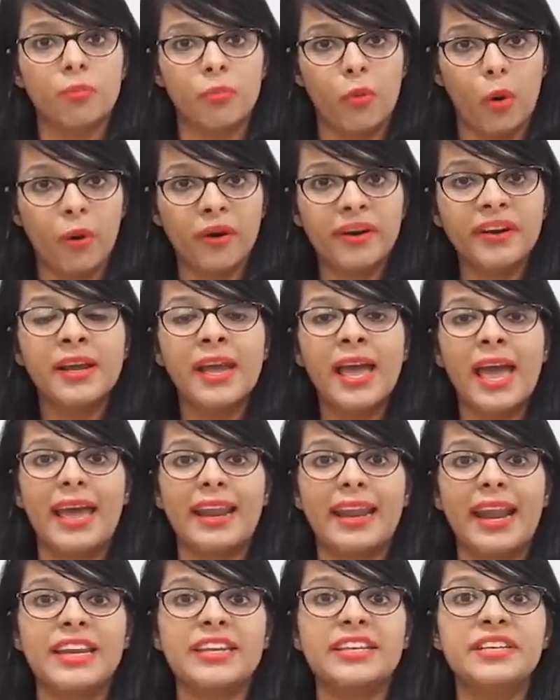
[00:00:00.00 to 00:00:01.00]
more
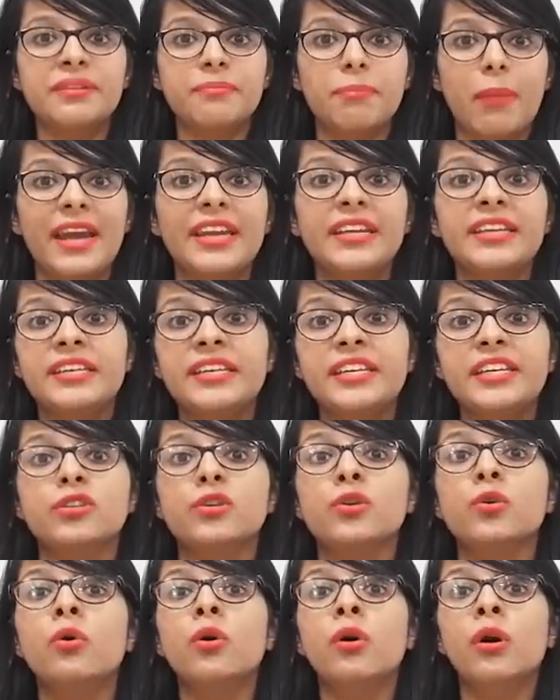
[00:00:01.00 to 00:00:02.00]
and I might
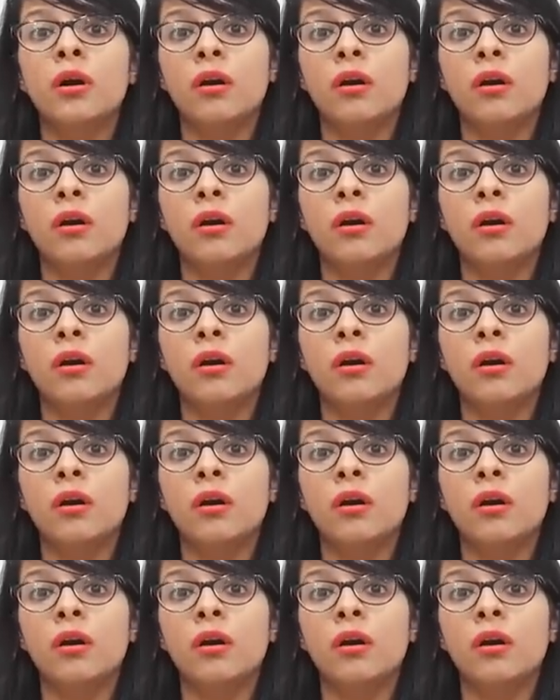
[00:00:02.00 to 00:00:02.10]
need to